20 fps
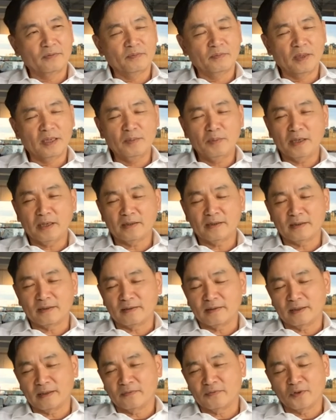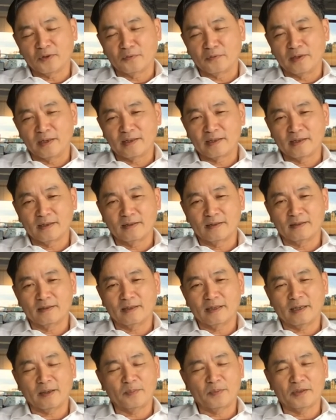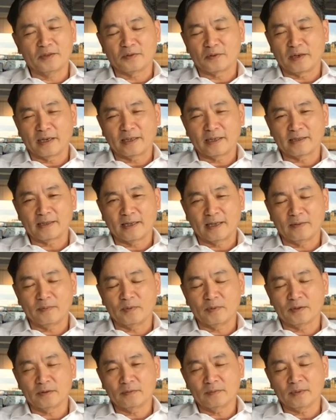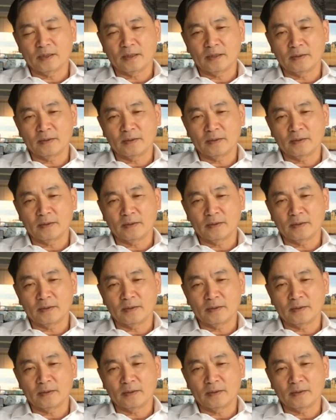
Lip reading: reason. It happened at the right time.